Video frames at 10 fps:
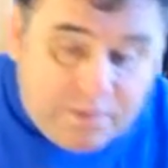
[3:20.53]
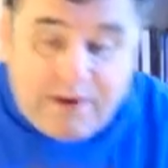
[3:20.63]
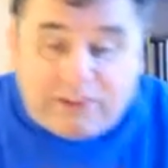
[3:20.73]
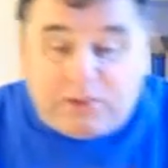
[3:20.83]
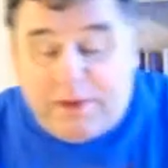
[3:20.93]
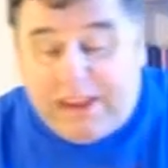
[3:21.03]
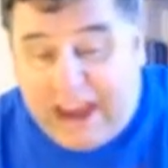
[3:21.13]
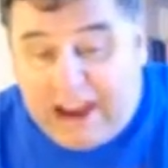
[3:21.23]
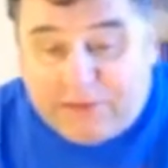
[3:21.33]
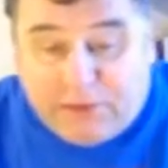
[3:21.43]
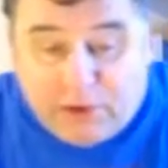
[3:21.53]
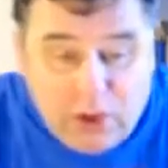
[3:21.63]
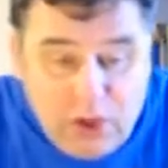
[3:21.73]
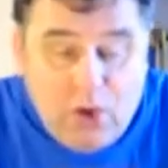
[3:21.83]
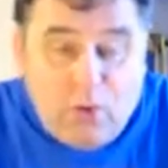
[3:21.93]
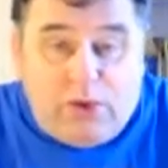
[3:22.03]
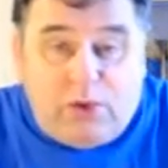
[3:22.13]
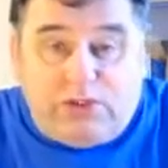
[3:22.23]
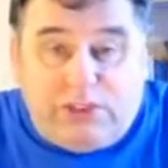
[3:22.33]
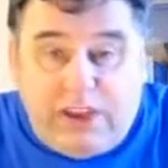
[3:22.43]
must be careful. When
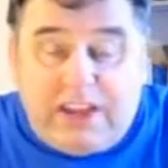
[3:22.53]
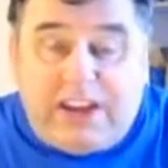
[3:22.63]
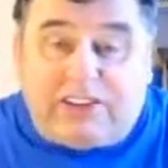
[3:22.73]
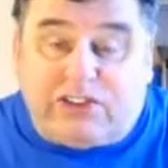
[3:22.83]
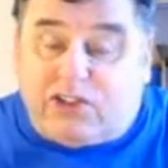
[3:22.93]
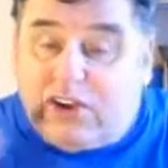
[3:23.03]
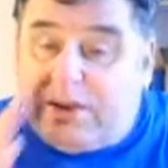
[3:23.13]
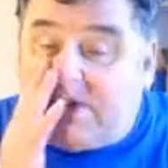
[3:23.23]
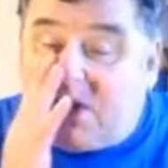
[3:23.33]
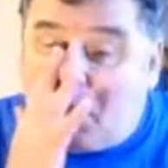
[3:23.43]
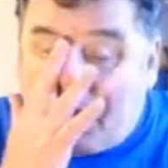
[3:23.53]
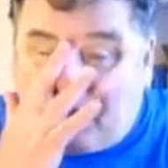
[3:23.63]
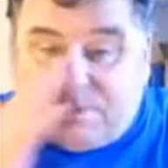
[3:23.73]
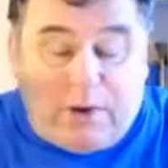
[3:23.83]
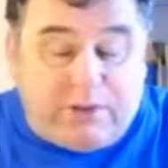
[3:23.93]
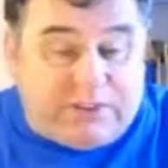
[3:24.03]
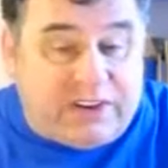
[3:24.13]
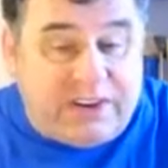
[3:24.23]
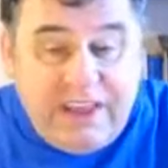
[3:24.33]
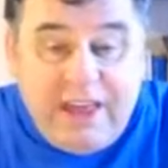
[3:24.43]
you see an extremely obese
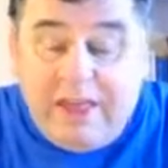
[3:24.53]
person,